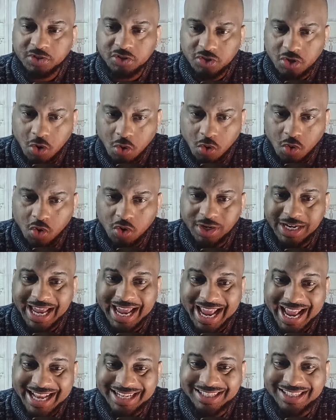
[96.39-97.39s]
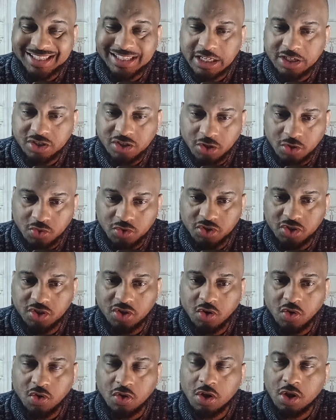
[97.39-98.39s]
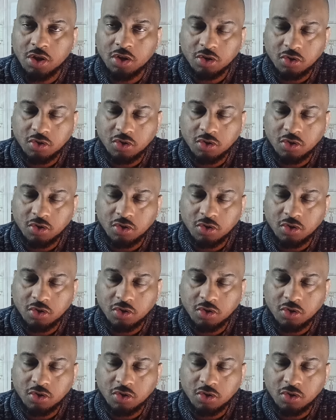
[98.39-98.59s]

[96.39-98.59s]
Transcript: toward institutional